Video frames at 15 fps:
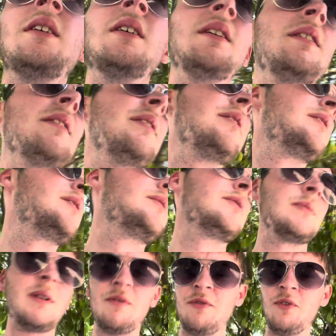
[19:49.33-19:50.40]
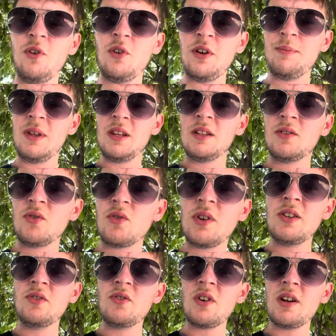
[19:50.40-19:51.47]
It's about a 40-minute
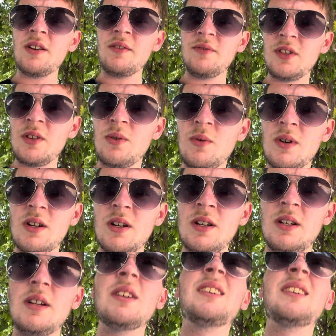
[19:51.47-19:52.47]
train drive to